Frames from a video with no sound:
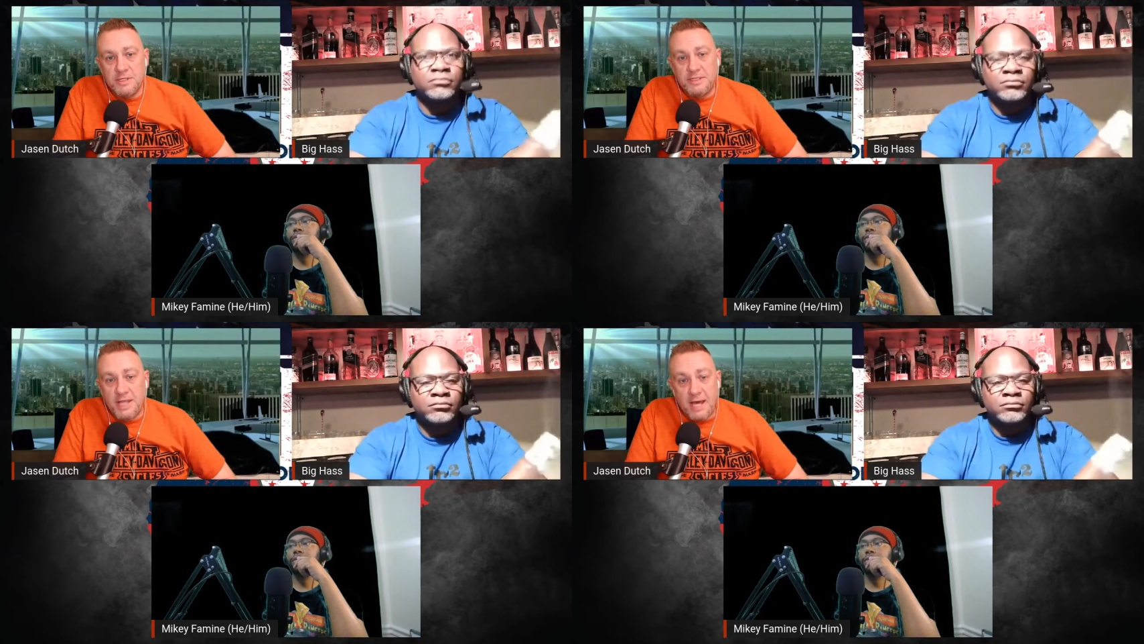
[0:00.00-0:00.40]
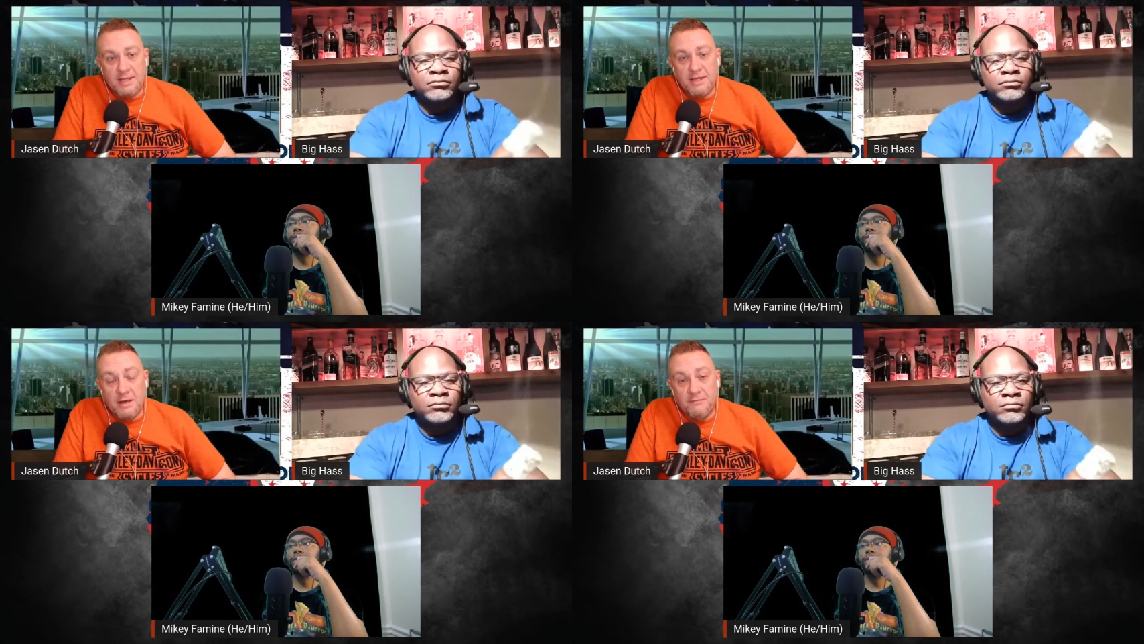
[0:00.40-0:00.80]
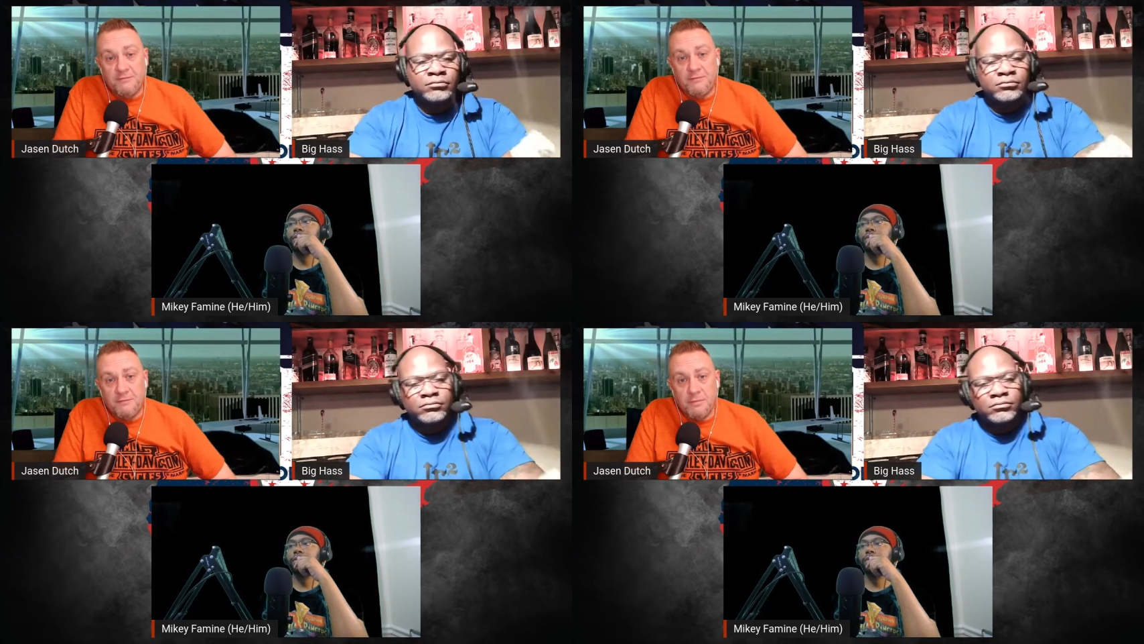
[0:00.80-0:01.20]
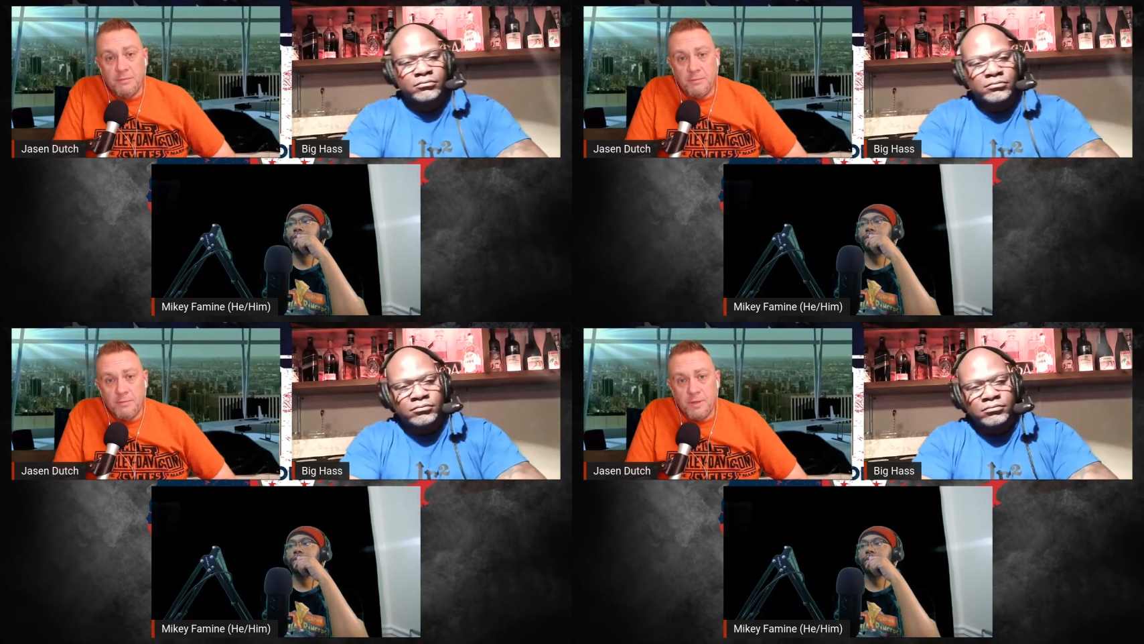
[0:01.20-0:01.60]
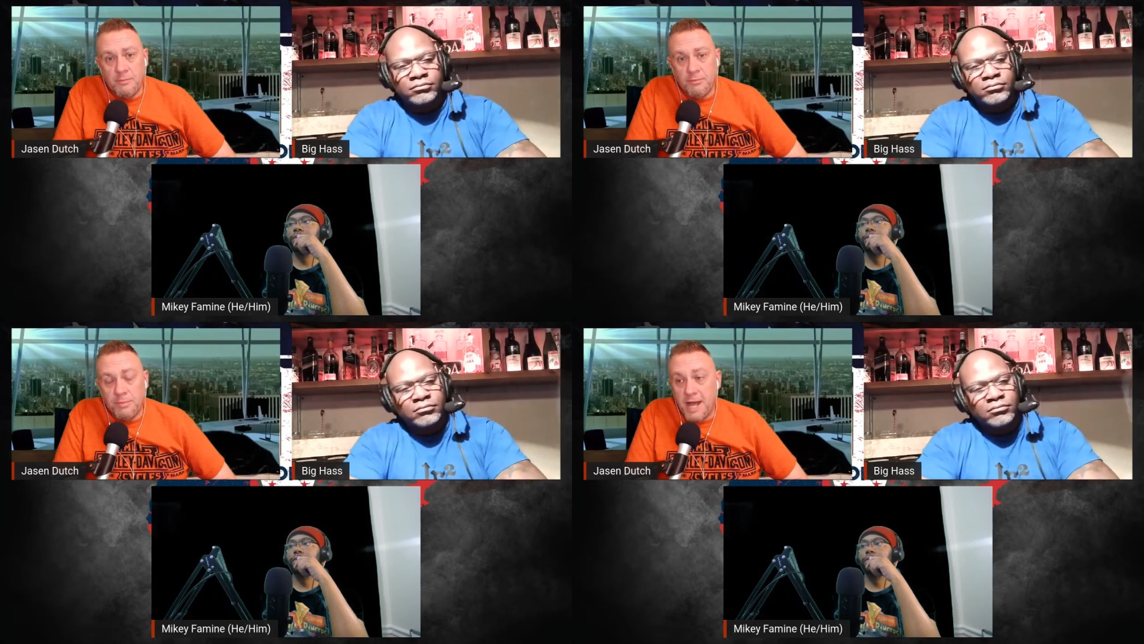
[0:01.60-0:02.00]
Speaker 1: death of
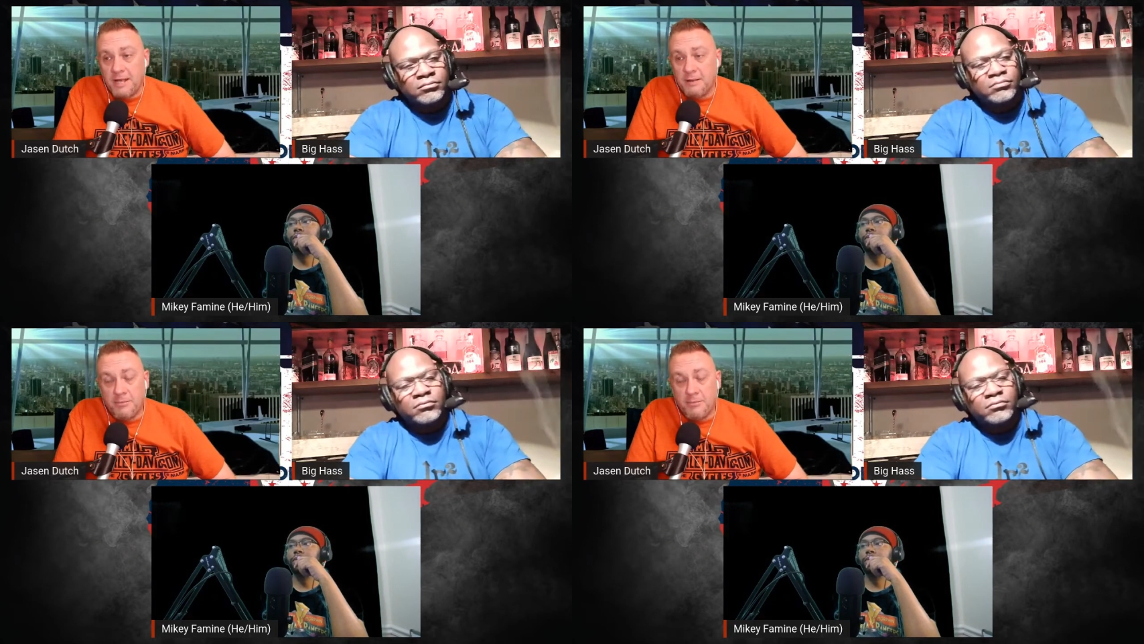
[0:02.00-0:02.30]
black and